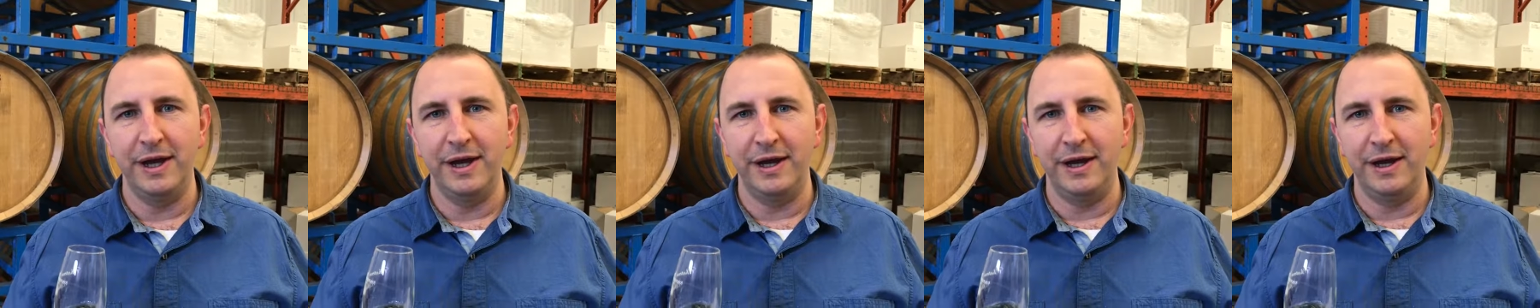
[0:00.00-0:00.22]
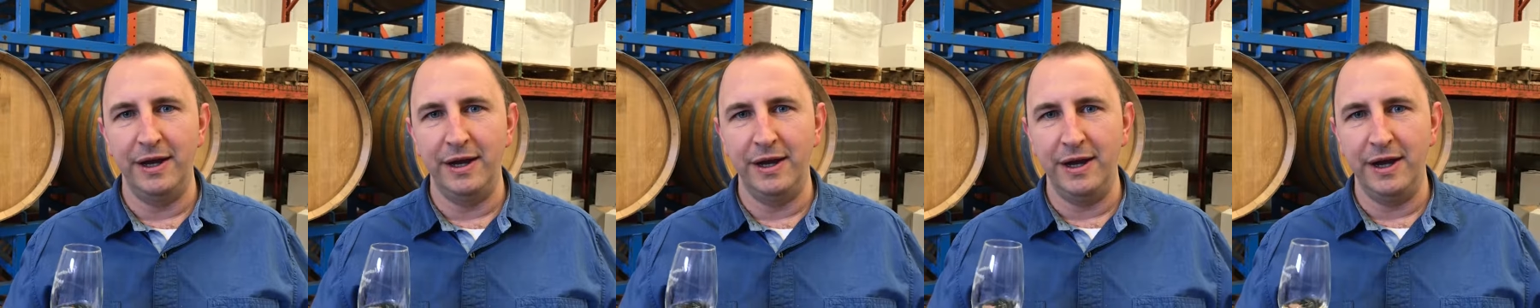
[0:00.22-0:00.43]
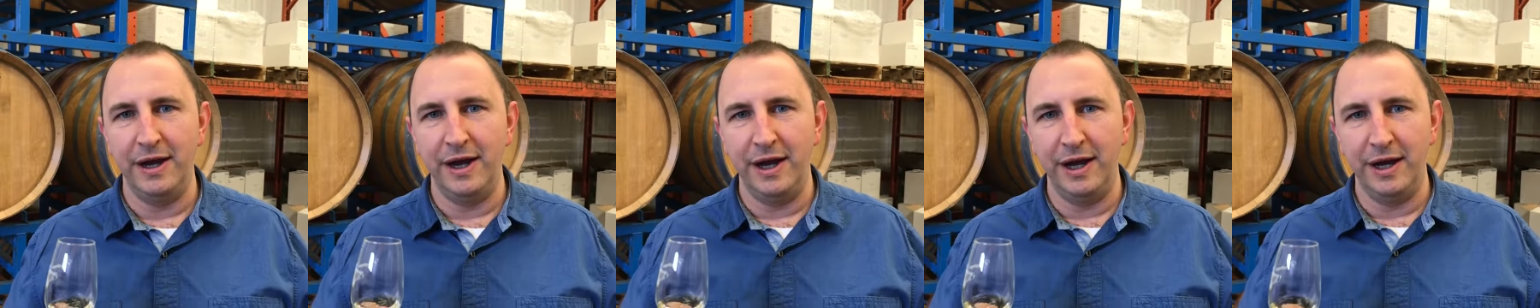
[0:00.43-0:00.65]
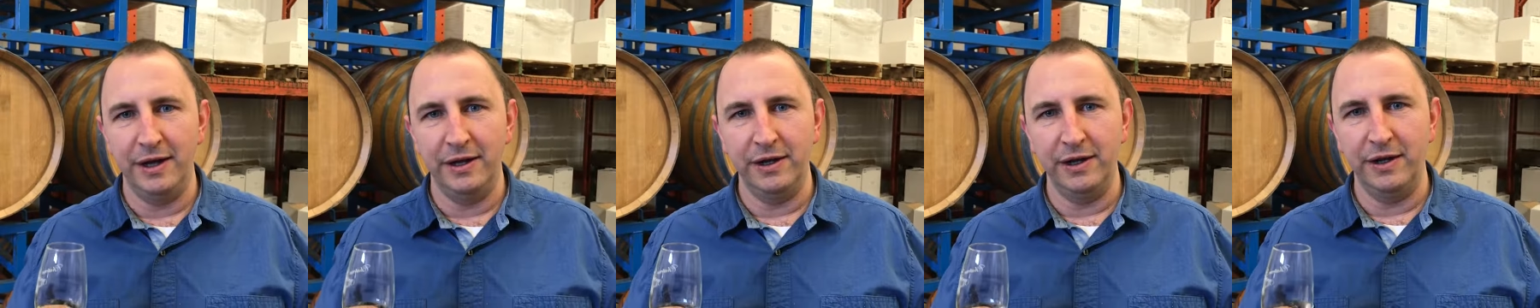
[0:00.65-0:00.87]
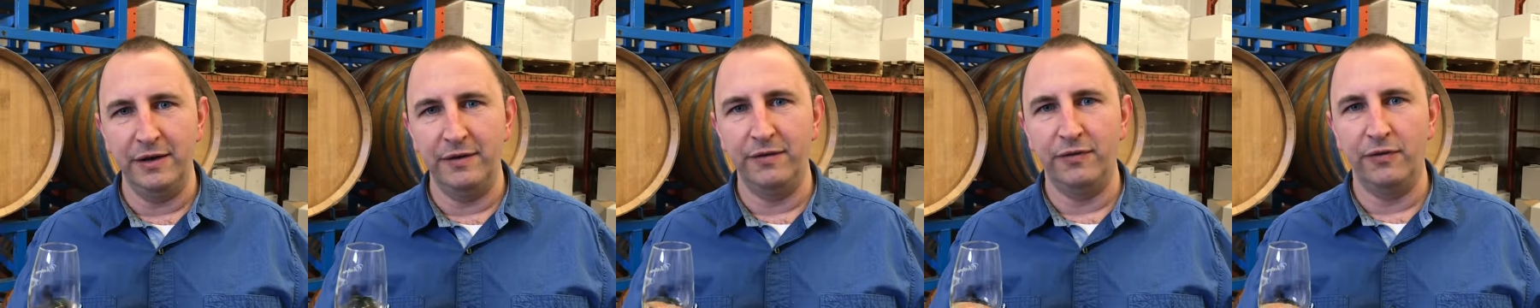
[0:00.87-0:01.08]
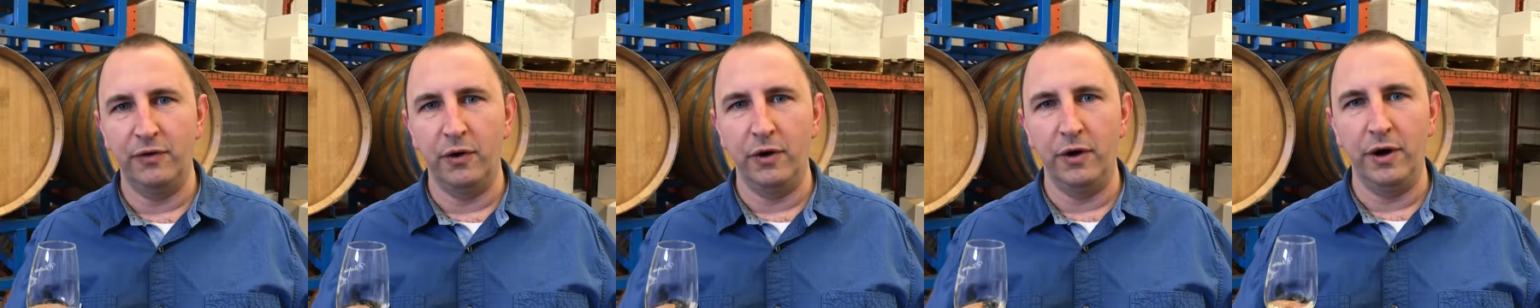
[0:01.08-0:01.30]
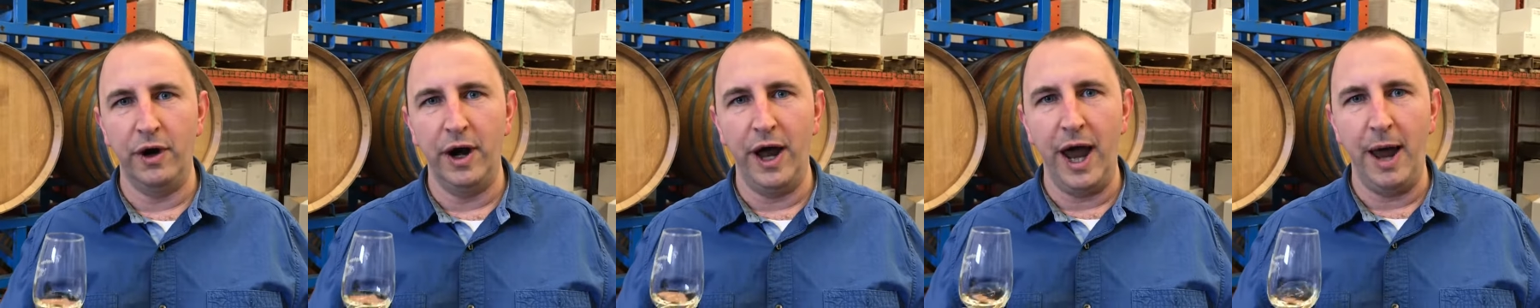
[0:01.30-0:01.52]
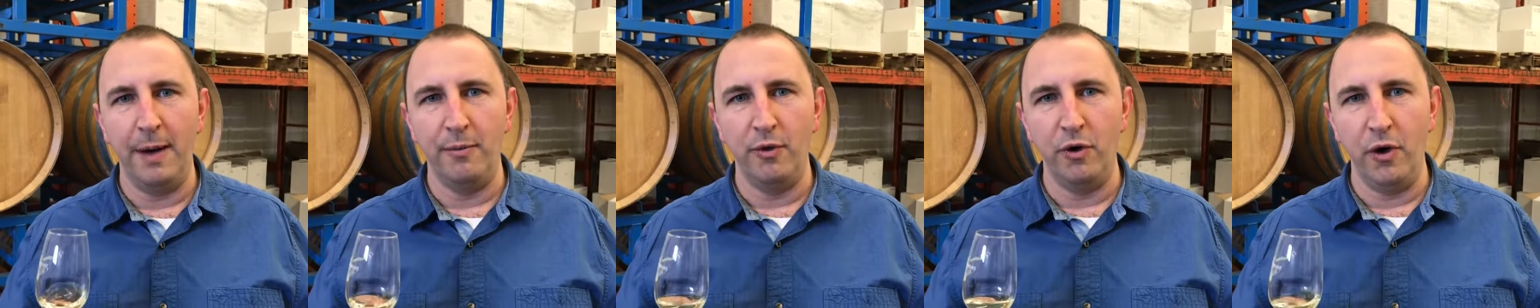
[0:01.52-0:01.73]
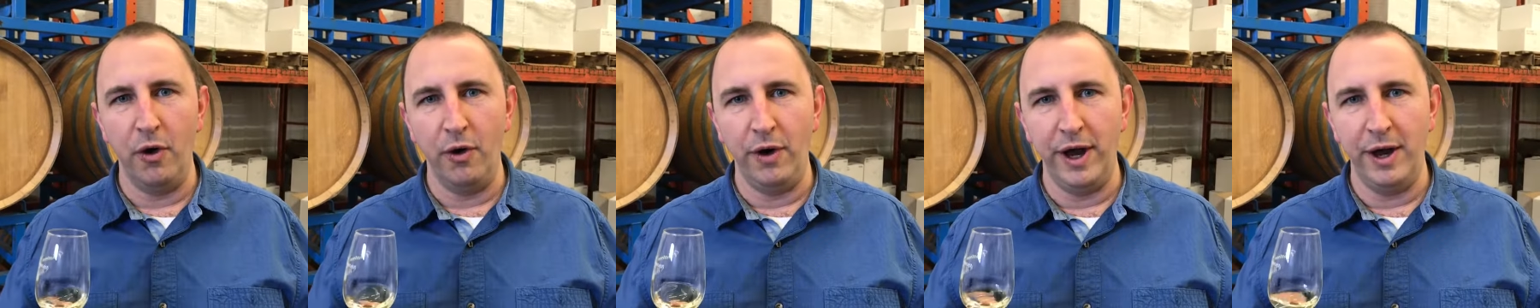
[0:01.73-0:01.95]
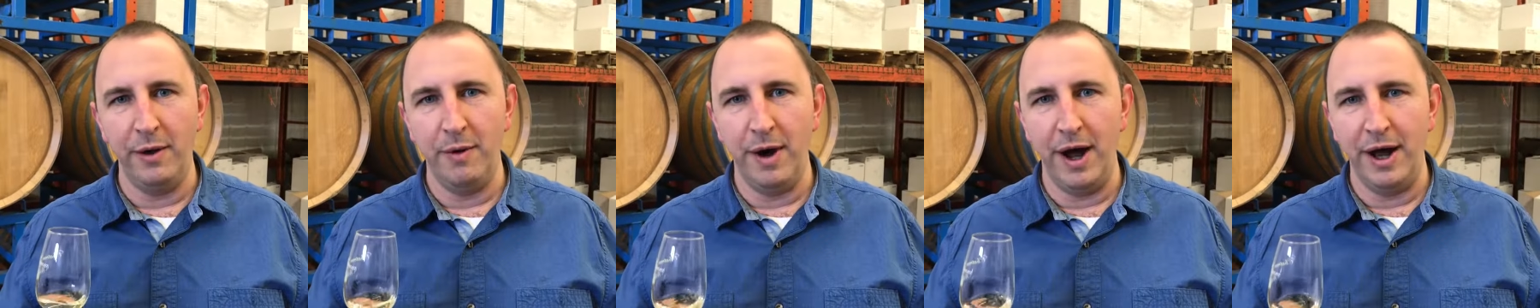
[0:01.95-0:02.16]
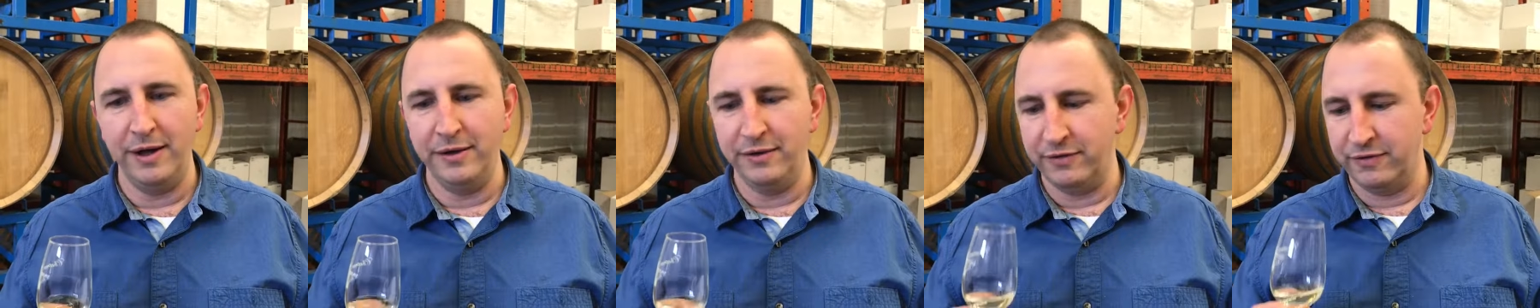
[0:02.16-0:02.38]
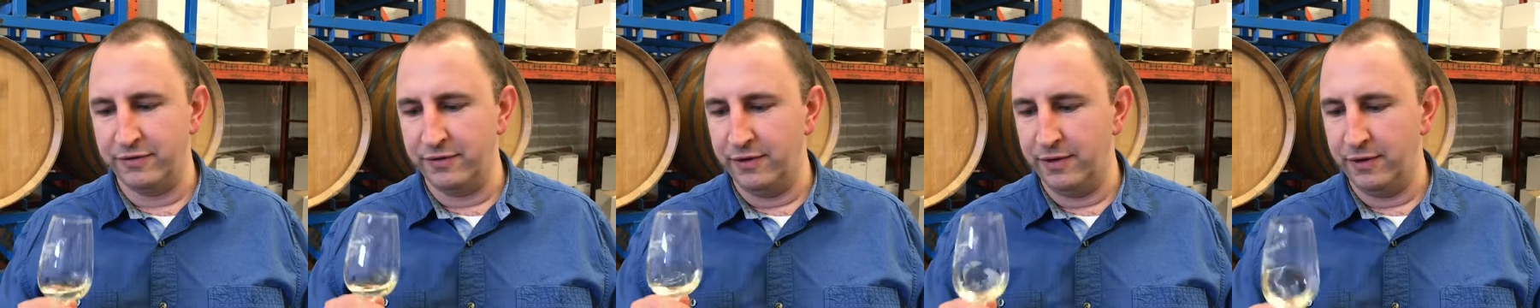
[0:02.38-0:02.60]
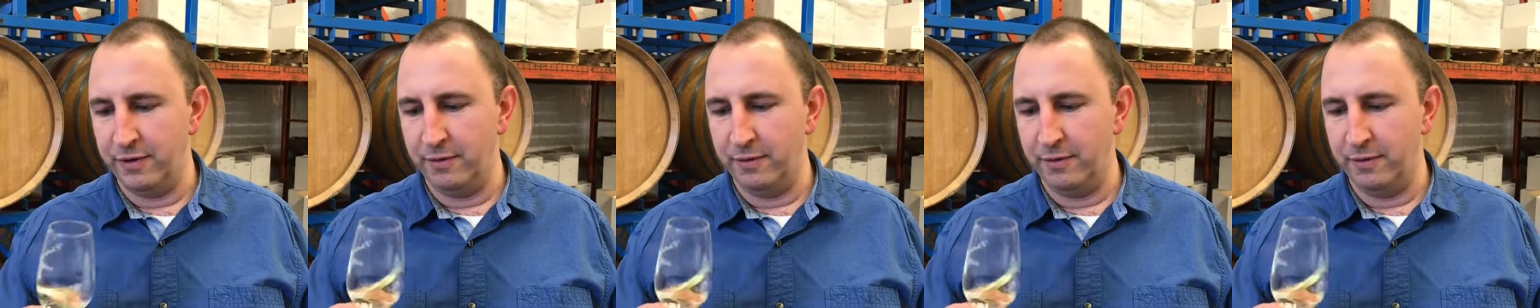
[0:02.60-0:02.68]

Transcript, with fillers: in Italy for Amarone wines,